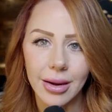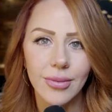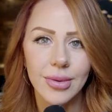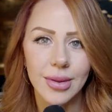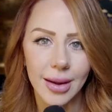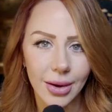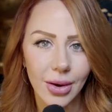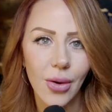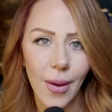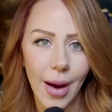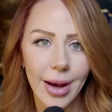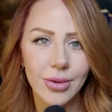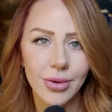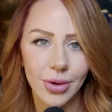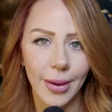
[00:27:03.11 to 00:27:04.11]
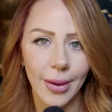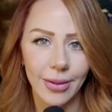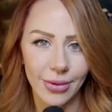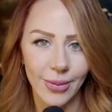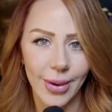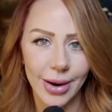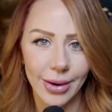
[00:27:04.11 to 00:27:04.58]
He was like, no, ask her about
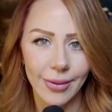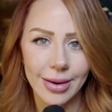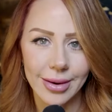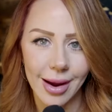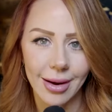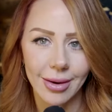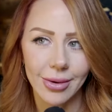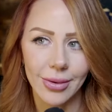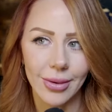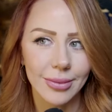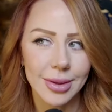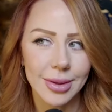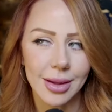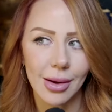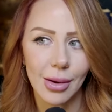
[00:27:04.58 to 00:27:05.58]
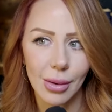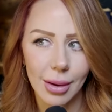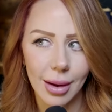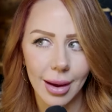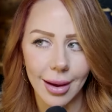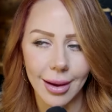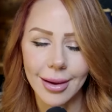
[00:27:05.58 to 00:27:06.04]
this wedding ring tattoo. I was like,
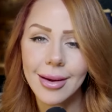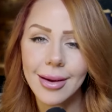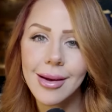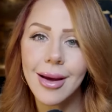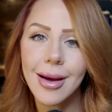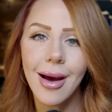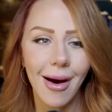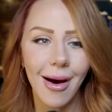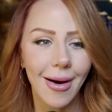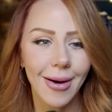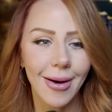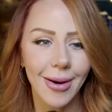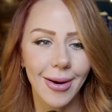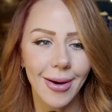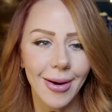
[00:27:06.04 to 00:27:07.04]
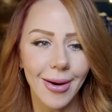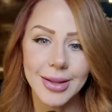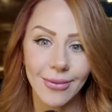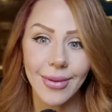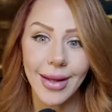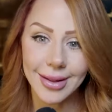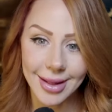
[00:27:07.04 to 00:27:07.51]
okay. Um, and
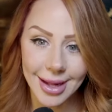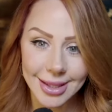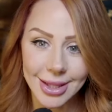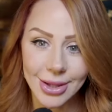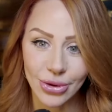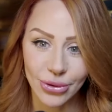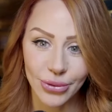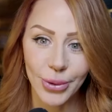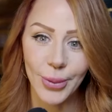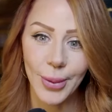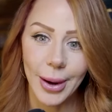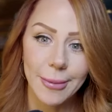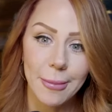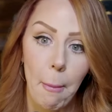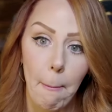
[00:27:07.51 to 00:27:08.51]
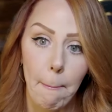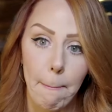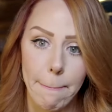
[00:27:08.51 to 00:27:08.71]
so like that's his true one.